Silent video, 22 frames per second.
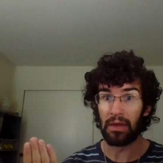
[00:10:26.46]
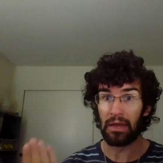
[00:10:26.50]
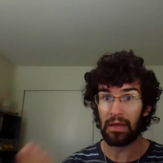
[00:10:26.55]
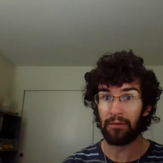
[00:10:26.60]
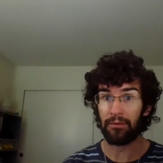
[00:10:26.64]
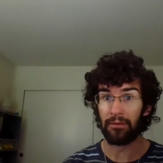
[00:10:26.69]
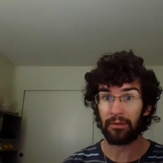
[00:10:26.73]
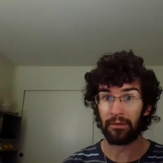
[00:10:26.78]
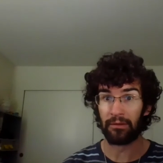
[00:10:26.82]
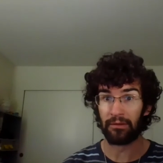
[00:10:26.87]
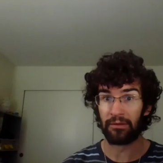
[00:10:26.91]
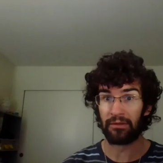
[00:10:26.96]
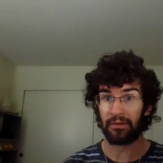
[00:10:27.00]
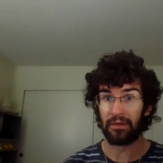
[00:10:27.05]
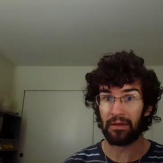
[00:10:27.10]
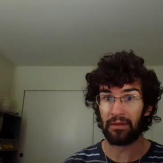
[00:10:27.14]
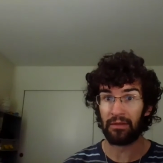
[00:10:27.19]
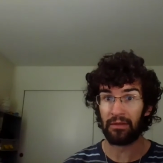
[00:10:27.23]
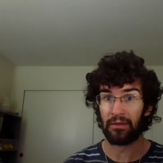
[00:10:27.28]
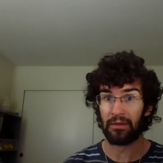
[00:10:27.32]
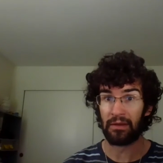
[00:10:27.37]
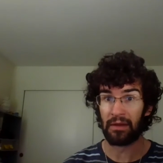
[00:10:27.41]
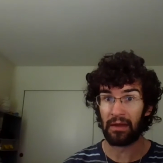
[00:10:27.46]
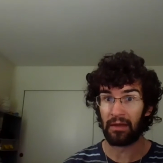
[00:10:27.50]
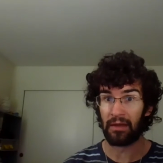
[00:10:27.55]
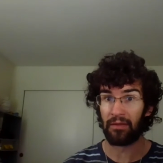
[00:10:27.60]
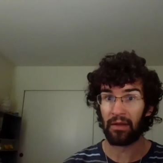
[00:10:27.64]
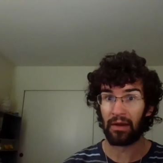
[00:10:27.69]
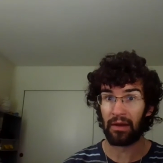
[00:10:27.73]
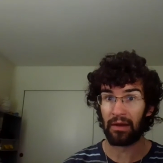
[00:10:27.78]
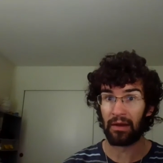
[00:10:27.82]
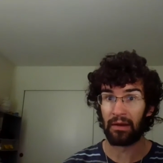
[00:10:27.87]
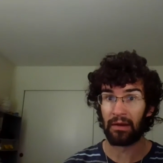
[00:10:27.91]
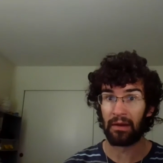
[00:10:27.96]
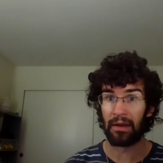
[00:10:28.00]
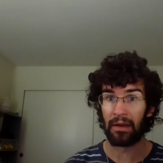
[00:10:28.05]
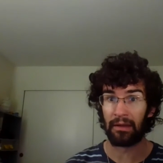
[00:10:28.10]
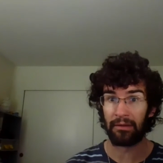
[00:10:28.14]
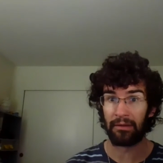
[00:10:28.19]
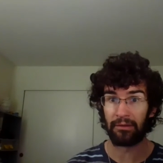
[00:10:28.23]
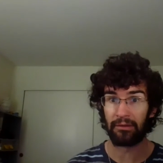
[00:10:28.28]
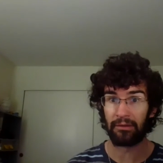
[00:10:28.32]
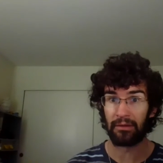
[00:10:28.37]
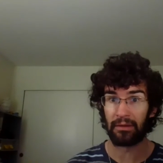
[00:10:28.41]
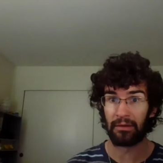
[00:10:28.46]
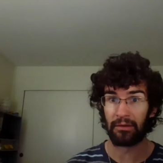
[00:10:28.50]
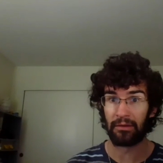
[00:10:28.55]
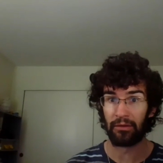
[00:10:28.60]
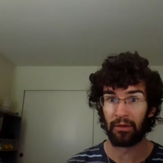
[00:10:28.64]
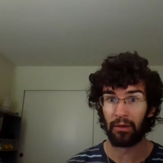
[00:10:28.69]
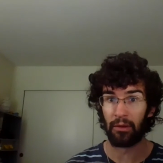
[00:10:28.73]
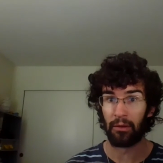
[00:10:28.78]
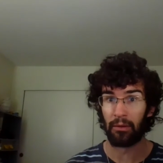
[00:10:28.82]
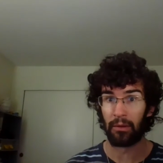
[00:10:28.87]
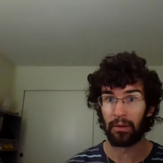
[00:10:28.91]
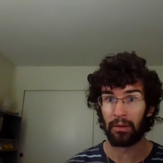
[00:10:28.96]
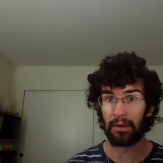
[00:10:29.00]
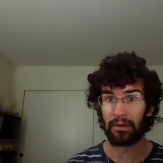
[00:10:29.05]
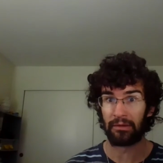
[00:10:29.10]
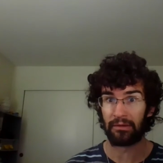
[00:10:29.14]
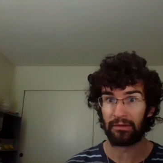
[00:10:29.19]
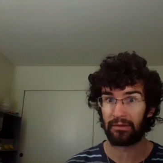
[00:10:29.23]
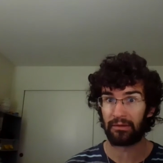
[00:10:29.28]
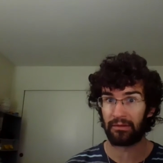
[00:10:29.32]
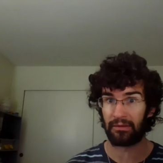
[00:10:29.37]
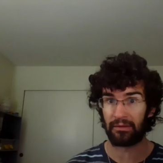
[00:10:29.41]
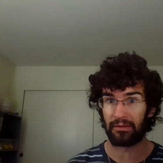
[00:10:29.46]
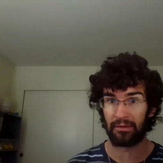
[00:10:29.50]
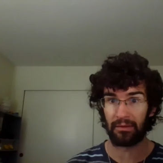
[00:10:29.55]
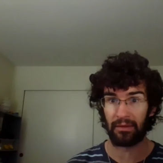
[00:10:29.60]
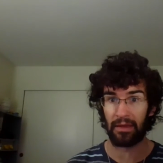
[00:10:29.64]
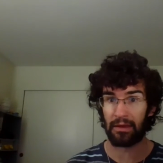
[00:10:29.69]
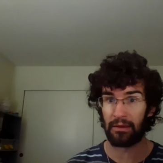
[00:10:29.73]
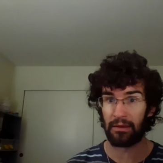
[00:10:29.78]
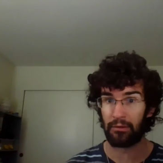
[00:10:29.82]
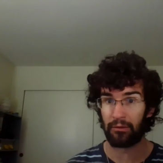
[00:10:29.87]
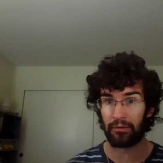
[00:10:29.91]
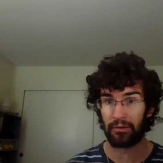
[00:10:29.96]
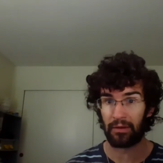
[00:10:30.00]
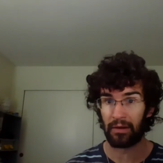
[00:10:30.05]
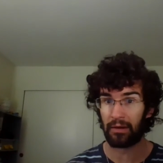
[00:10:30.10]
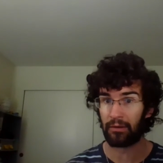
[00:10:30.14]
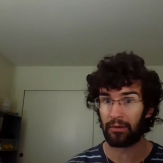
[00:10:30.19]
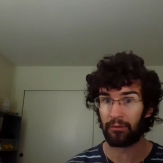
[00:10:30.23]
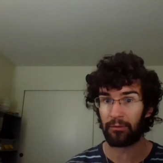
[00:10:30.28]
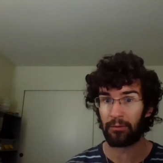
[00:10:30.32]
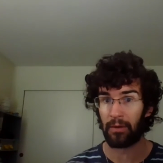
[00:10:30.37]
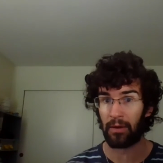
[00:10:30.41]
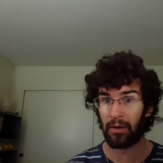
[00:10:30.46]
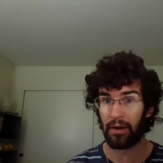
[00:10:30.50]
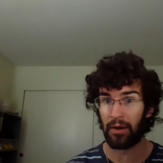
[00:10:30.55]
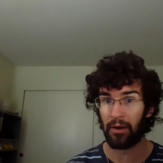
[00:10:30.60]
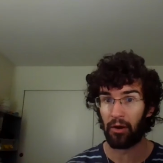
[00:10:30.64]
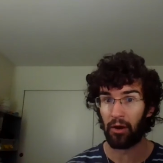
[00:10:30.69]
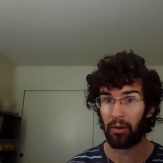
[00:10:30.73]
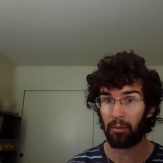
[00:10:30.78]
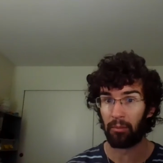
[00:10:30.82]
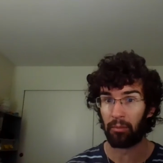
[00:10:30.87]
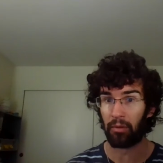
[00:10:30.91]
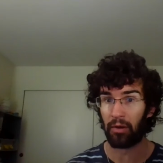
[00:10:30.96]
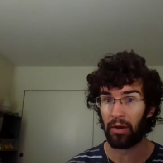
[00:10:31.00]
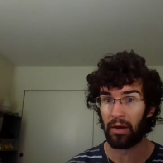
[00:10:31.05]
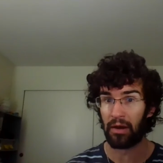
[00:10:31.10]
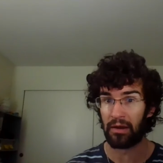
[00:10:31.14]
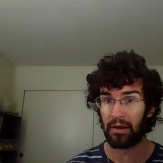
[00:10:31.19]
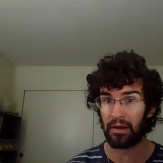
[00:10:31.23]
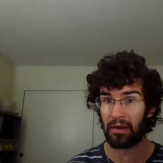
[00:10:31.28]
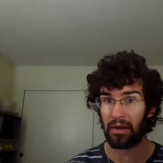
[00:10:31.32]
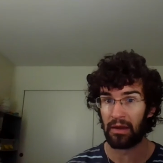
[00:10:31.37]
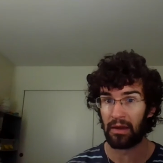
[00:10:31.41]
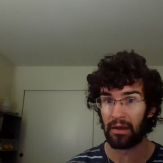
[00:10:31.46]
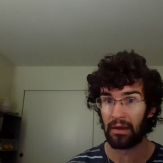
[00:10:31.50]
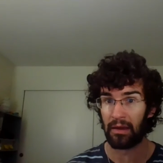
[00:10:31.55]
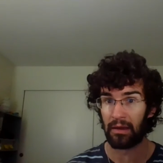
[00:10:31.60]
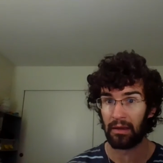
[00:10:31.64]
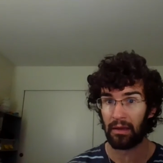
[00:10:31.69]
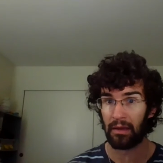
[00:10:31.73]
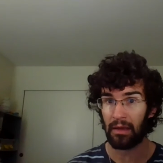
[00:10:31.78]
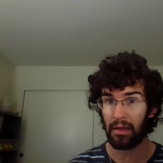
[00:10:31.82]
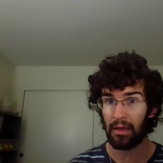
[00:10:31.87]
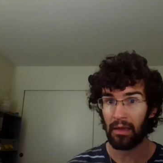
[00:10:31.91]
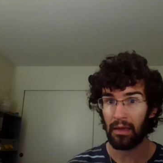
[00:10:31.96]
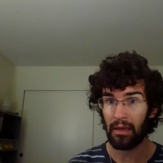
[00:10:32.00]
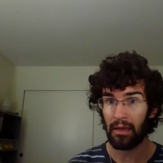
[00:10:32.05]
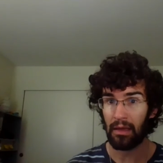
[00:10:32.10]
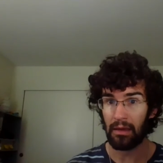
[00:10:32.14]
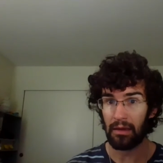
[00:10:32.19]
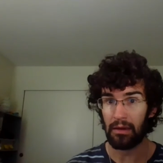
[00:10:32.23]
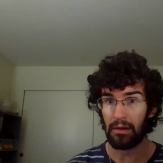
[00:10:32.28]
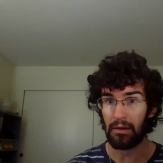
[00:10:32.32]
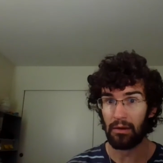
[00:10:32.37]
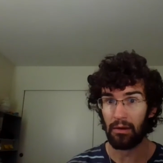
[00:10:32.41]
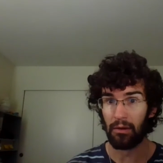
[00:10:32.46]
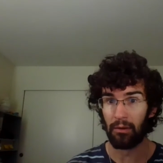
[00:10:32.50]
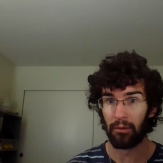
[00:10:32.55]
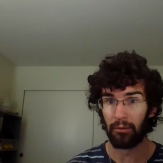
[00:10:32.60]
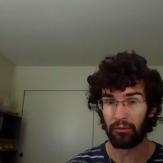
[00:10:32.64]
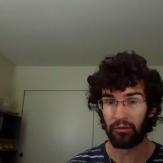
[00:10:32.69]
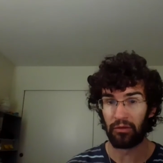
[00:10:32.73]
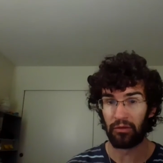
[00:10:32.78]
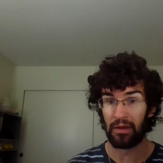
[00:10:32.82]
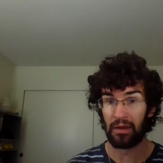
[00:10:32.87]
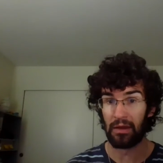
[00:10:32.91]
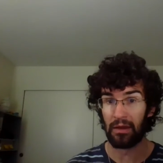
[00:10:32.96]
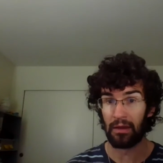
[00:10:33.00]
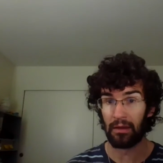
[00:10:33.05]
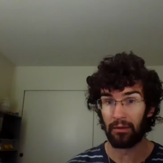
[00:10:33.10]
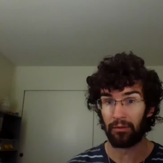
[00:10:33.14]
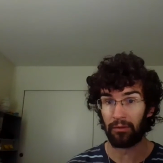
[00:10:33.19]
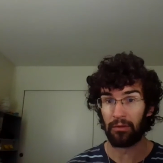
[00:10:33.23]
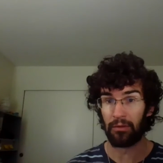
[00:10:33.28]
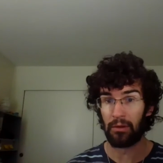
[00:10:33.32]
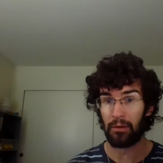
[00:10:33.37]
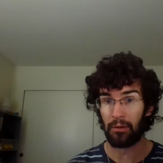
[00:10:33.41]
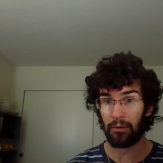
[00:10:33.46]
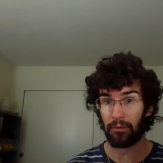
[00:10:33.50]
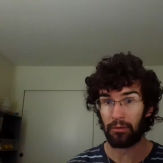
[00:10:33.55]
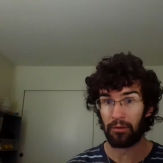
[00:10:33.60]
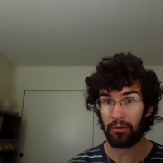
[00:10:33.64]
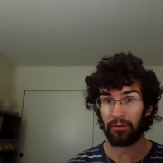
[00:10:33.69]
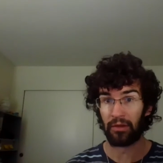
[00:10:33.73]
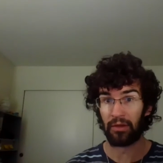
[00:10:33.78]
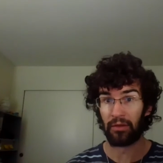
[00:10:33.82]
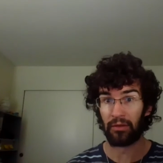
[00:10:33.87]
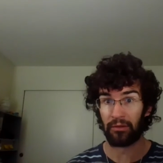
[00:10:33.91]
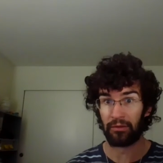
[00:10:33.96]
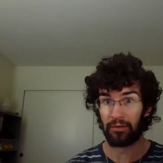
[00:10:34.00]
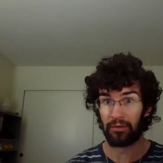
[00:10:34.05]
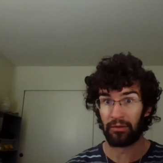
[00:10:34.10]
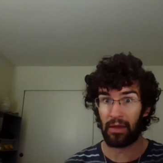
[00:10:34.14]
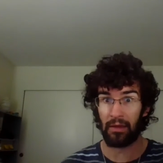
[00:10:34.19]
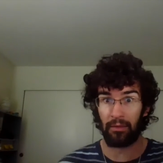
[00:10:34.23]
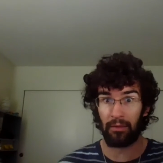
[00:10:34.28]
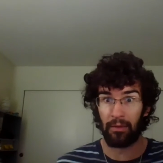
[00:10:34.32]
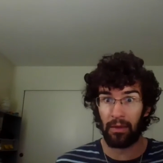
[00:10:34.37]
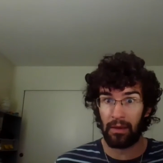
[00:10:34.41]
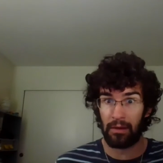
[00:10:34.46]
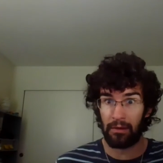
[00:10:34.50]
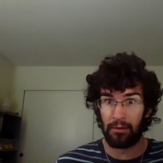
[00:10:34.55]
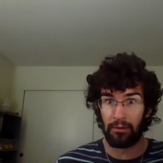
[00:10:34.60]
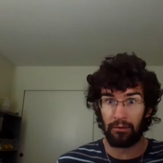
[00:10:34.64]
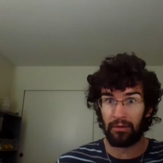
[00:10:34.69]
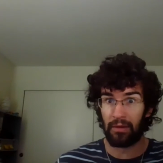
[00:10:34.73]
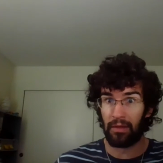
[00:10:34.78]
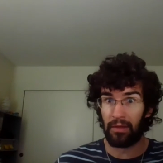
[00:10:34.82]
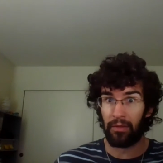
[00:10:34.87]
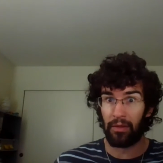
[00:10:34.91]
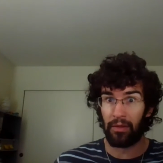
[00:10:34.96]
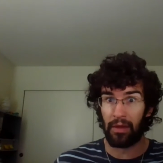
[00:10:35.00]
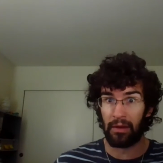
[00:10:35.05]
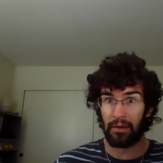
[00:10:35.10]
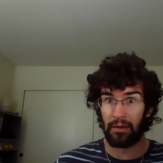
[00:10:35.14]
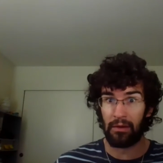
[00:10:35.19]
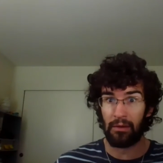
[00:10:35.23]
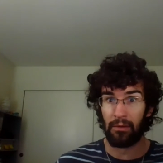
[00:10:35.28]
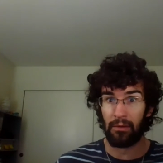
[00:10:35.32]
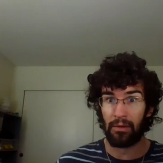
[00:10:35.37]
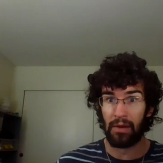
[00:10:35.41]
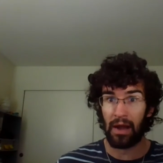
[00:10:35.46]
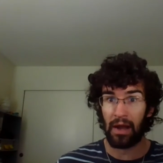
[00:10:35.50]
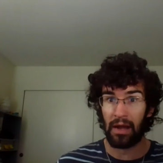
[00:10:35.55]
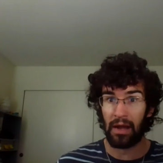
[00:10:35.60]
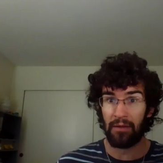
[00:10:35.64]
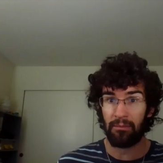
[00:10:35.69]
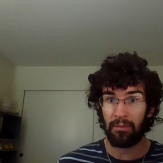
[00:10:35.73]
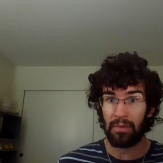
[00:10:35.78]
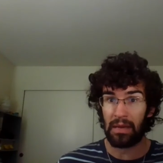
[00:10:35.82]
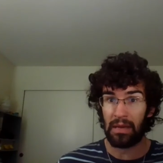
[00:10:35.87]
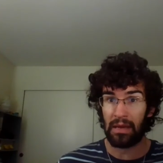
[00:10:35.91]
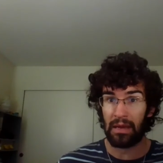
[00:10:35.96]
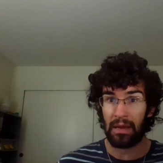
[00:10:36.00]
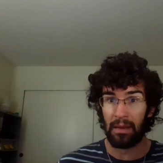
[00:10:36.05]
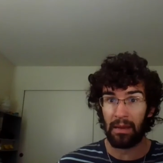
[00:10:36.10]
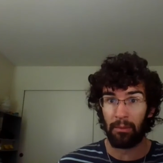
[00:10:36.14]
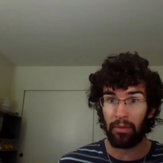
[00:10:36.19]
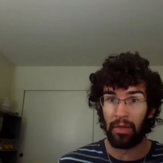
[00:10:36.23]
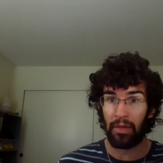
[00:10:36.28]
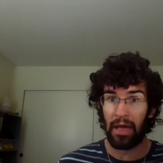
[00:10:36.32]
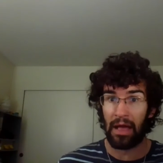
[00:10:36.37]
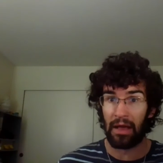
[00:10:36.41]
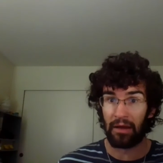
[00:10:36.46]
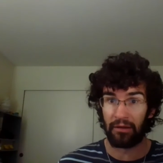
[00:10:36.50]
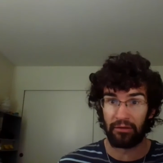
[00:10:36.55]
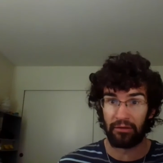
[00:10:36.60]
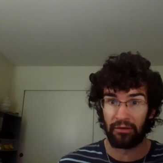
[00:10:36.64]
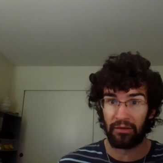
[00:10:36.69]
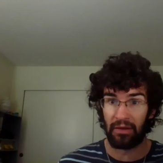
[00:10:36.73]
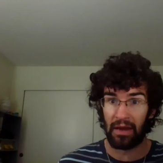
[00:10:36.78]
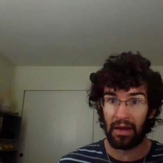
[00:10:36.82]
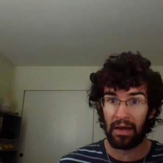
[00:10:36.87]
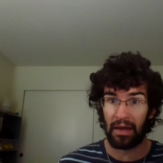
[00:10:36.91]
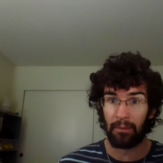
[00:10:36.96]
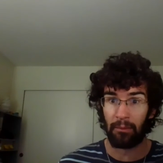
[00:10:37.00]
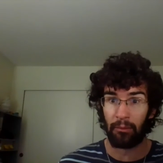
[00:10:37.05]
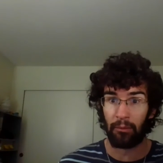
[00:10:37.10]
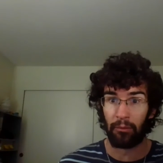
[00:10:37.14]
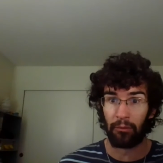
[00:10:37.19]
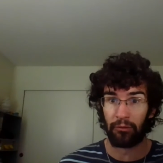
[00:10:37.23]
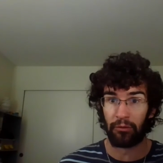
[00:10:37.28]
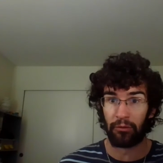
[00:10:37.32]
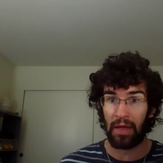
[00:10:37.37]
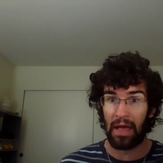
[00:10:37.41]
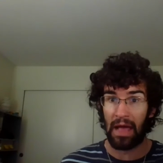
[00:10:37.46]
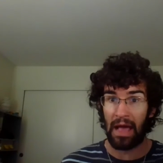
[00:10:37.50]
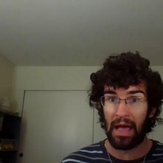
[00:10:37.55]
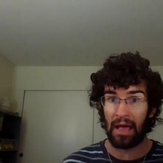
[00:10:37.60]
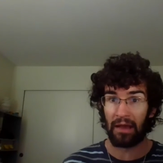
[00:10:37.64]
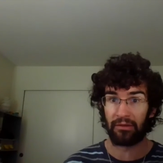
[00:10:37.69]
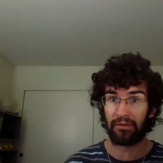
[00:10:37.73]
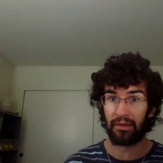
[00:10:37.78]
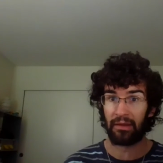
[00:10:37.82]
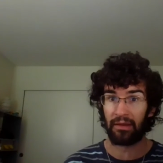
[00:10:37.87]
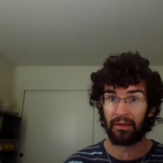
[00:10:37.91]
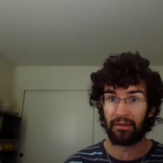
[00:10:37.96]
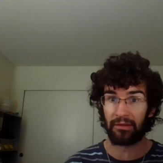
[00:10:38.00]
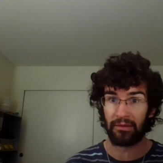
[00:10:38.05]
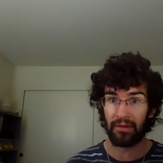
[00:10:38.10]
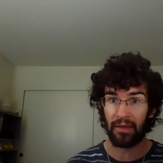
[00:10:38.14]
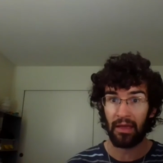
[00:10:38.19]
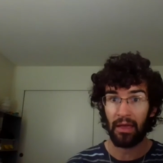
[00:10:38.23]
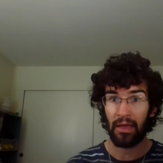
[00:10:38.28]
to even see the day that it ends. And so it's, like you said, it's very heartbreaking, you know, seeing, you know, things like this, like you said, like, you know, not even being able to access animals or to access,